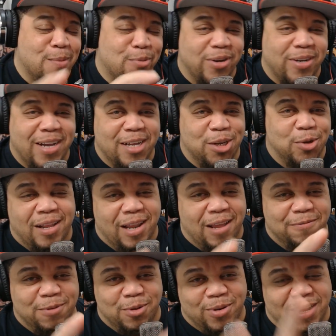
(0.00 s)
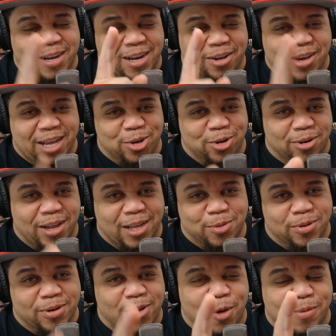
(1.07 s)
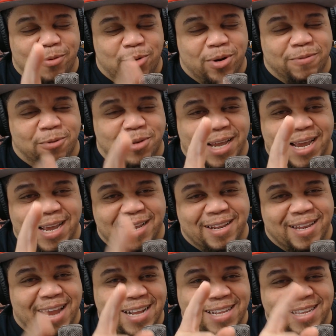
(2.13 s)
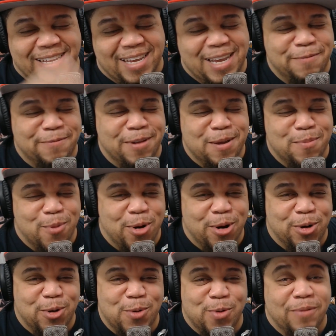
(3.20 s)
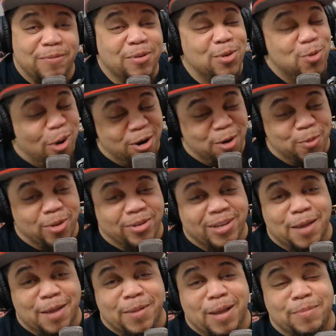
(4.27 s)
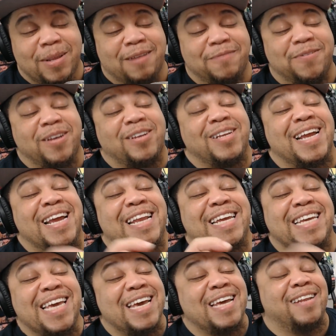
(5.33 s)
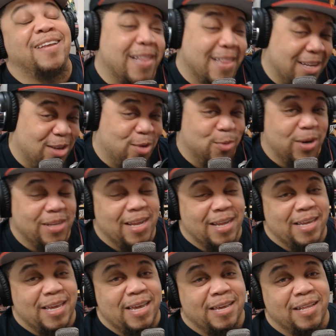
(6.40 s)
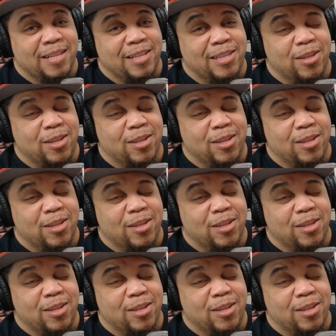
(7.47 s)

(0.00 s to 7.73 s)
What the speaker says: Appreciate you. Love you. And I'll catch you on the next one. Hope you have a wonderful day, night, evening, morning, noon, wherever you are in the world today. My name is Nonfiction. And again, this is Ready Set Geek.